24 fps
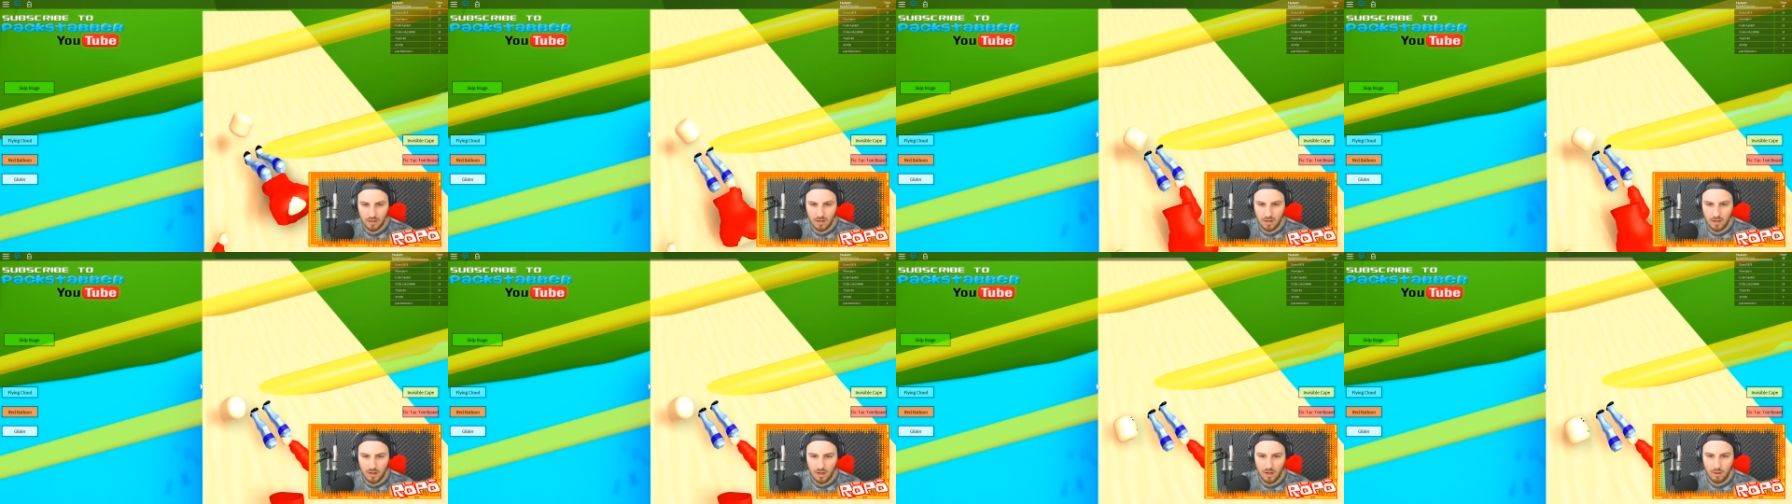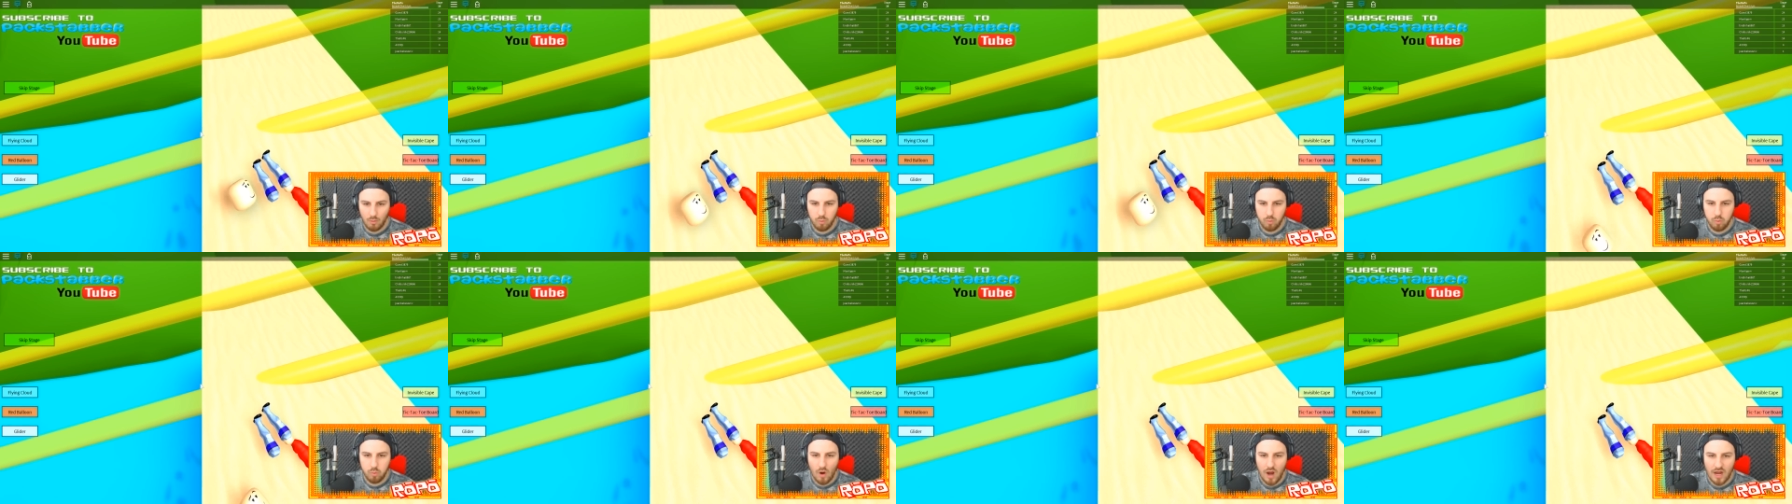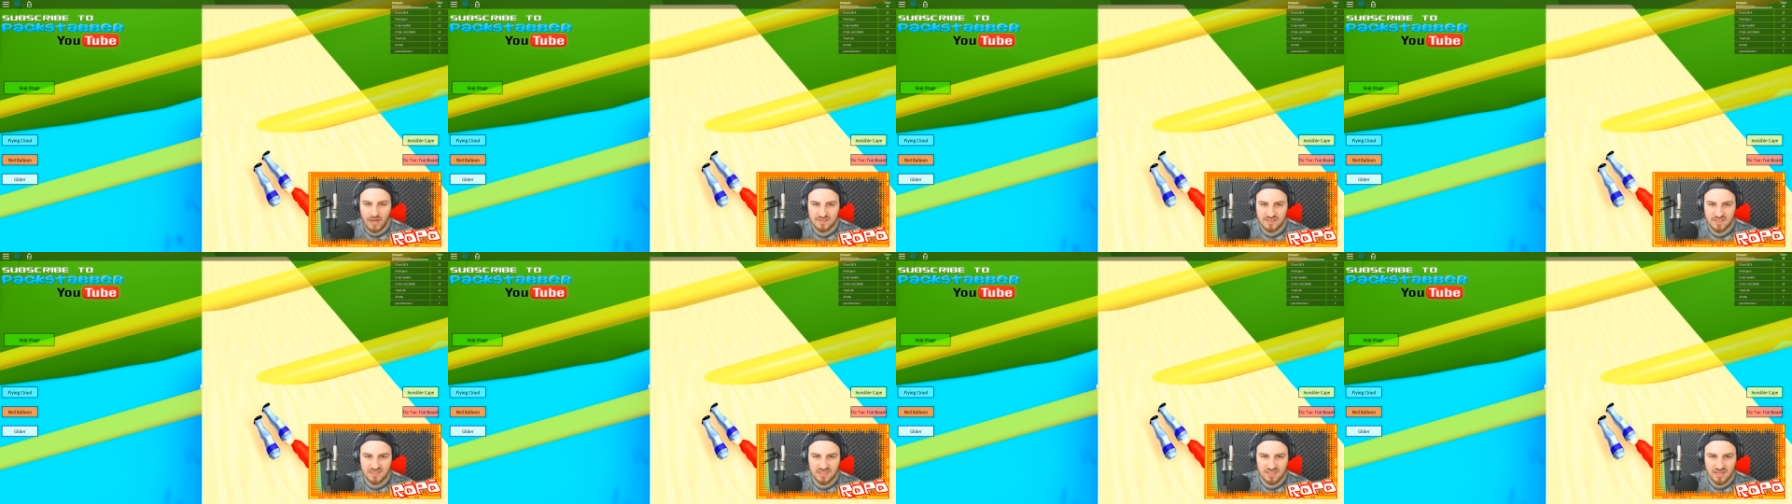Ah,
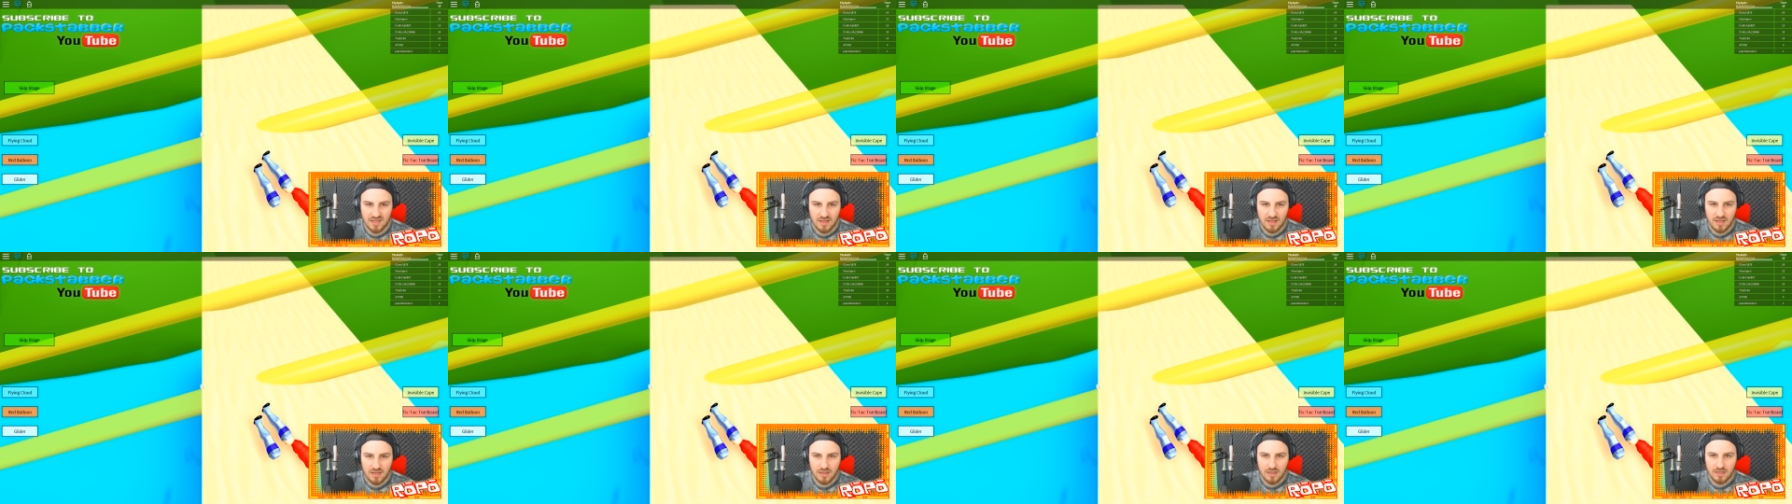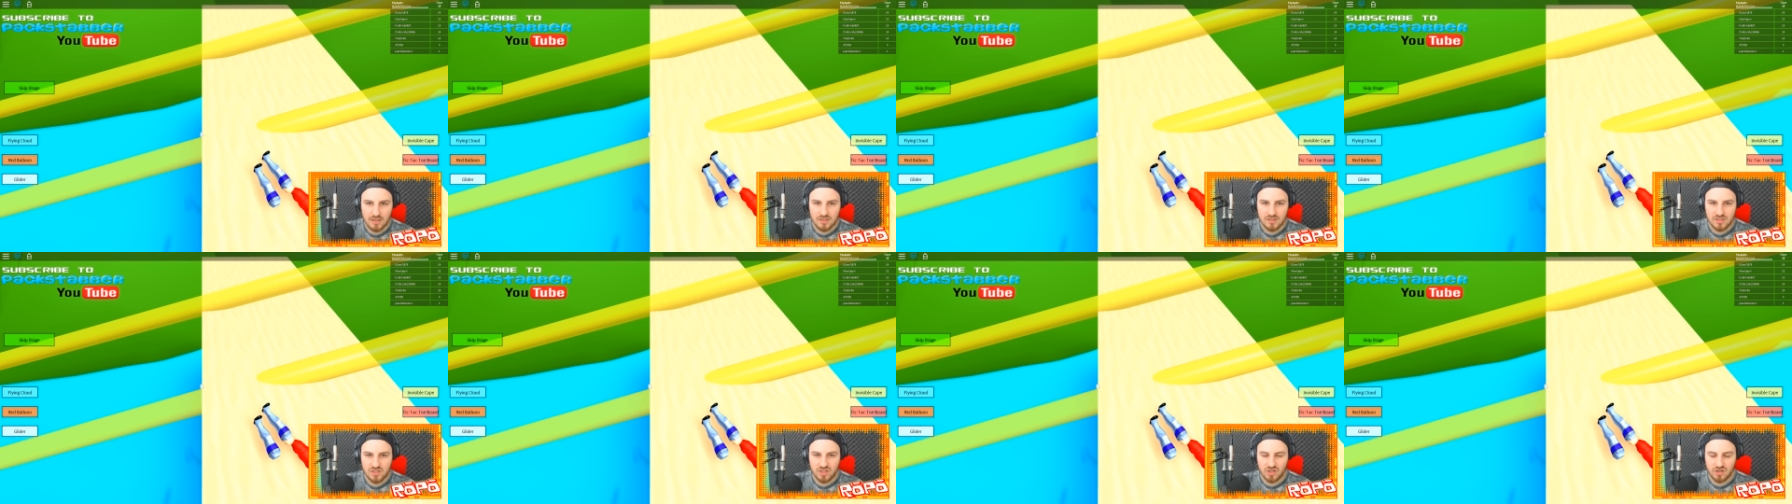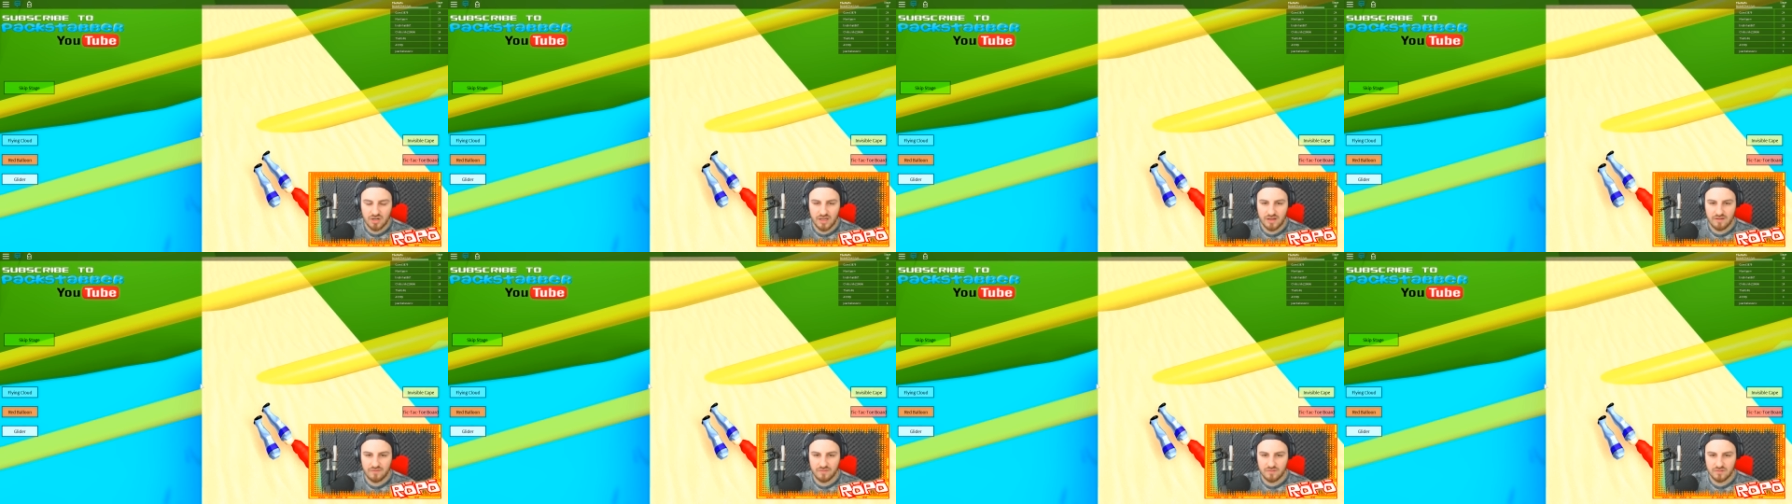what?
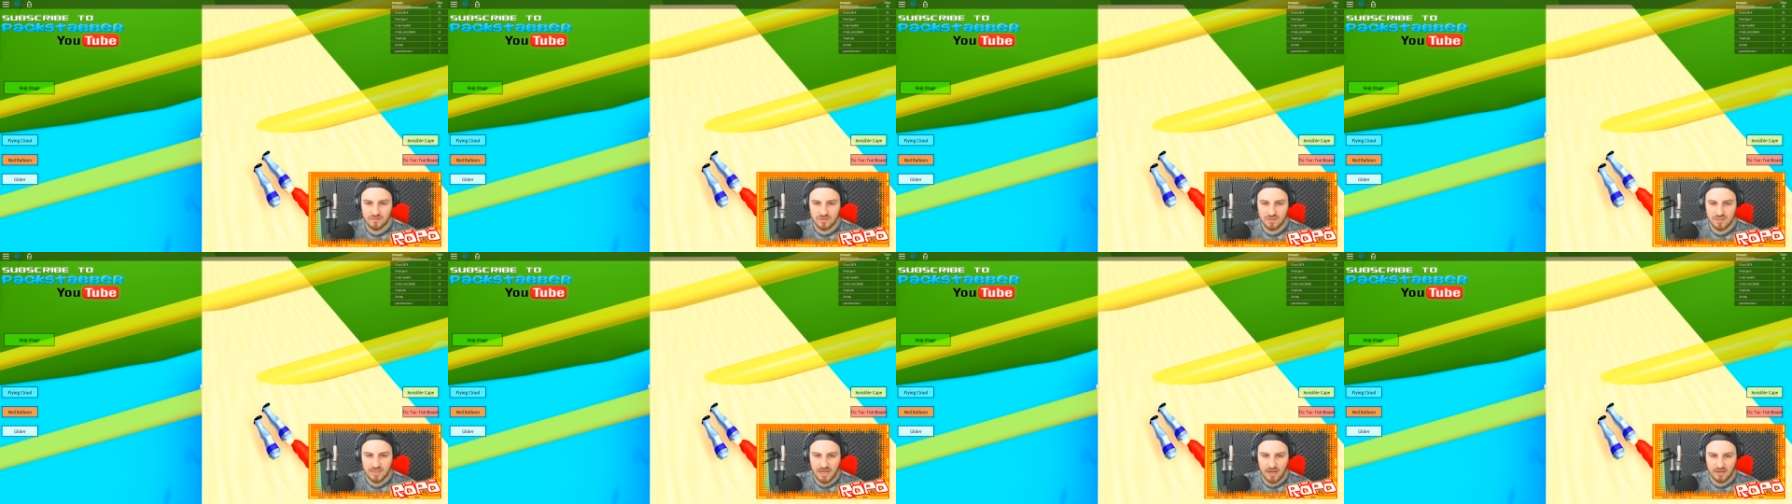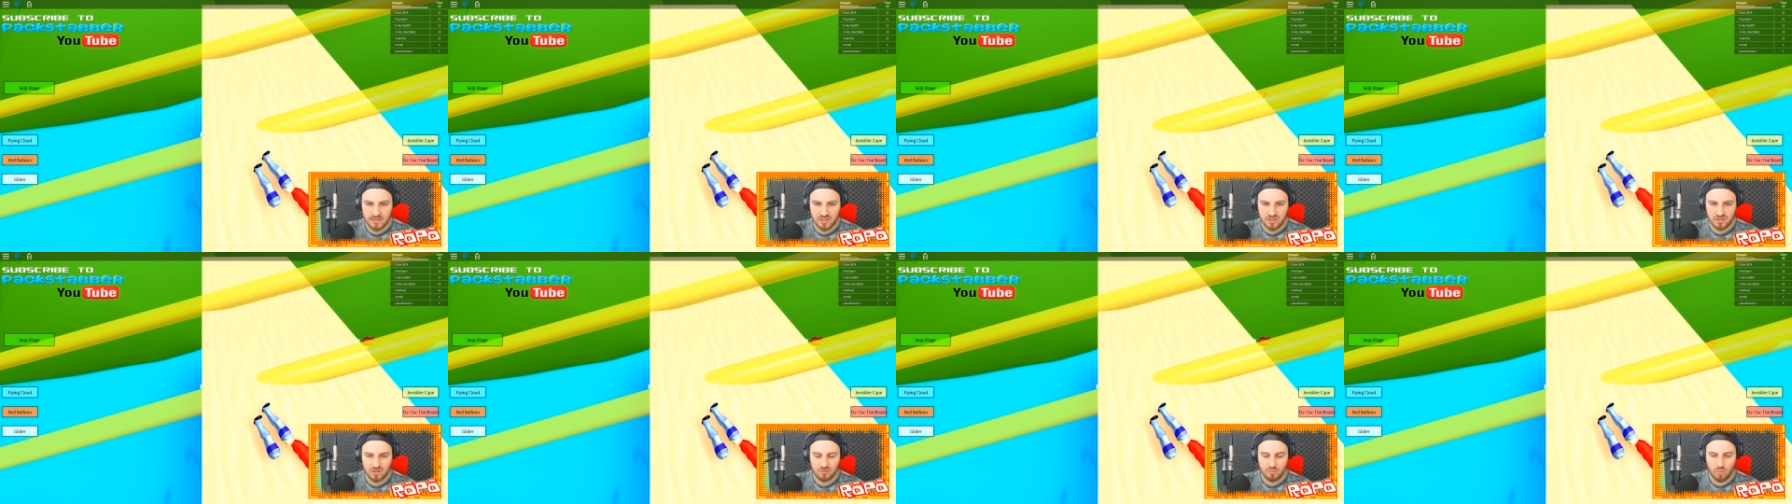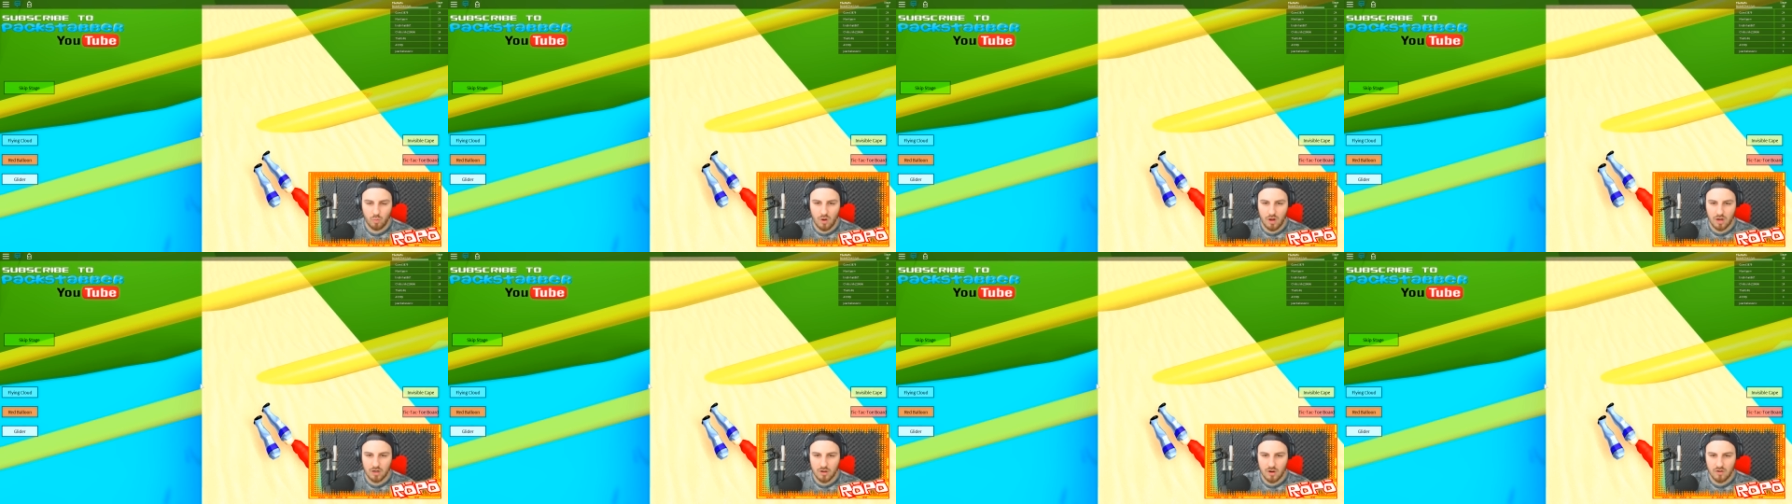Should I have... Yeah, I should
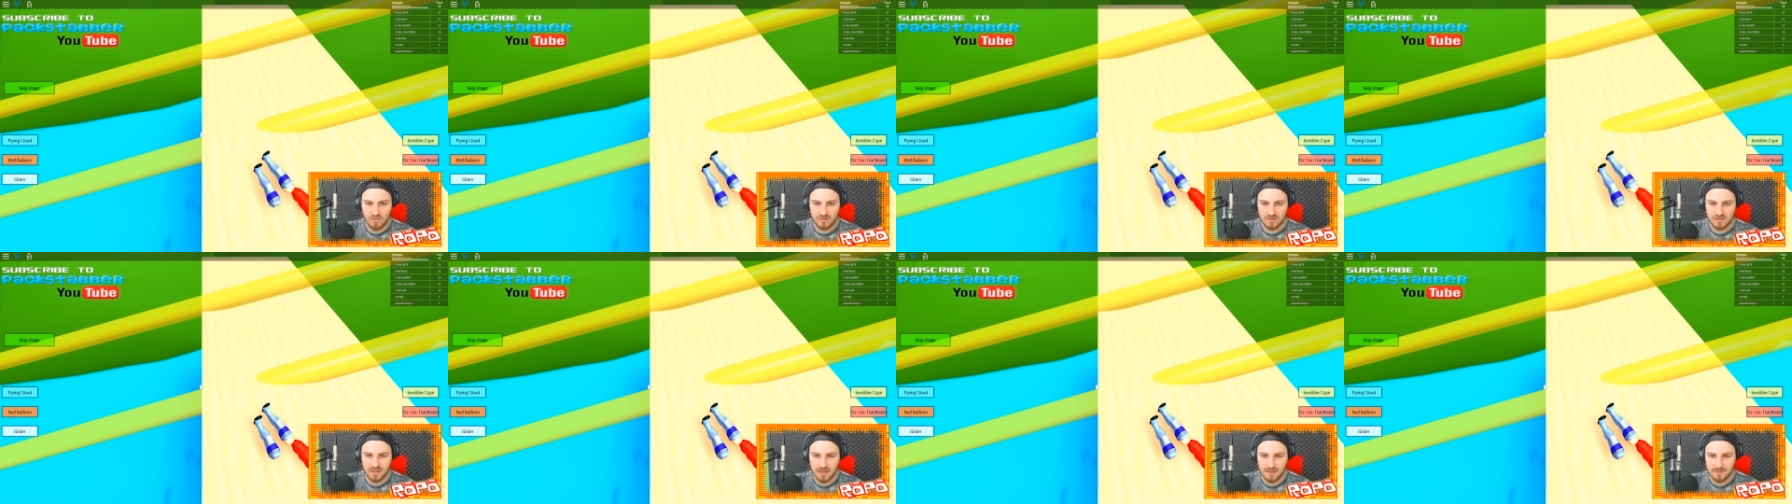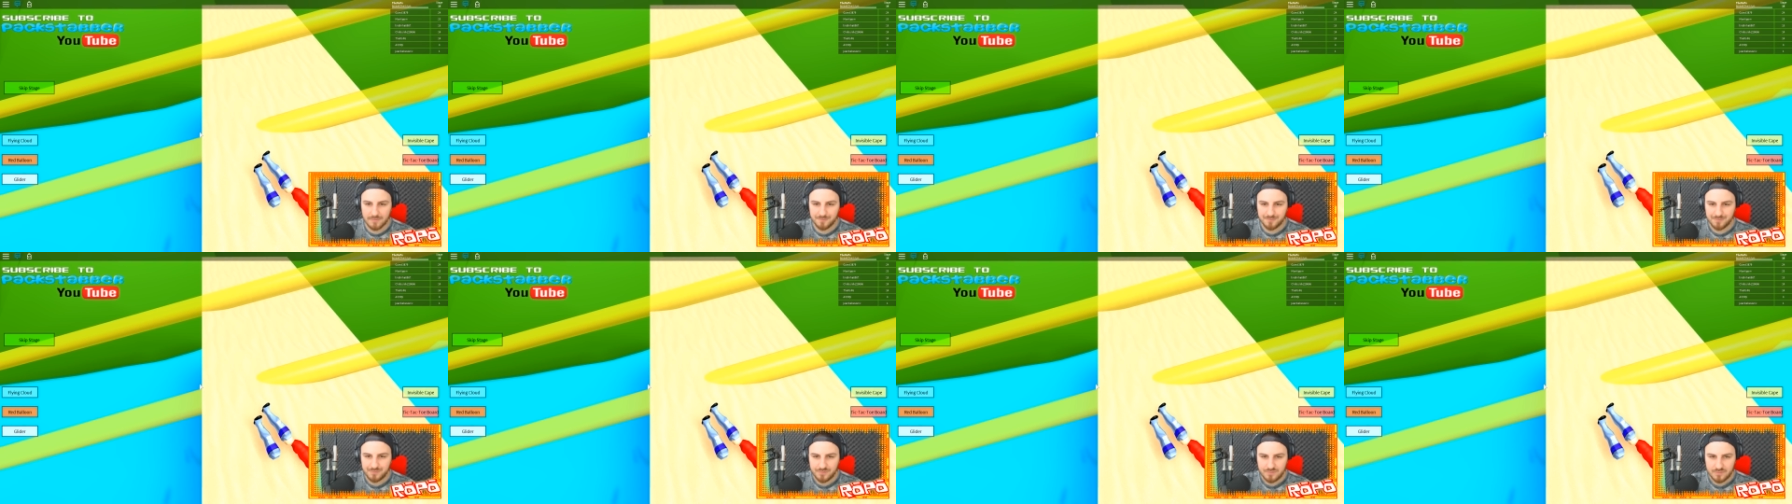walk over that.